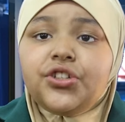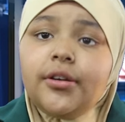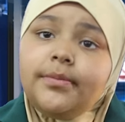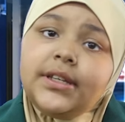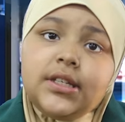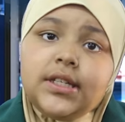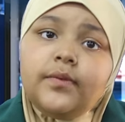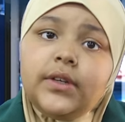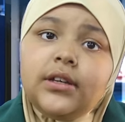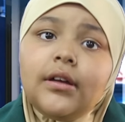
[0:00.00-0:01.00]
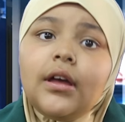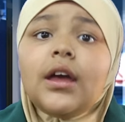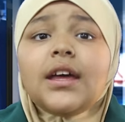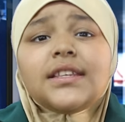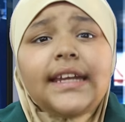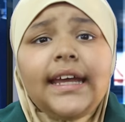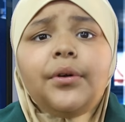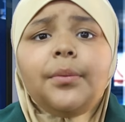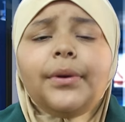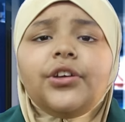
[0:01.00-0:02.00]
Tarbia TV. Today we
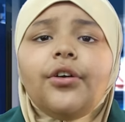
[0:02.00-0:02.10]
bring you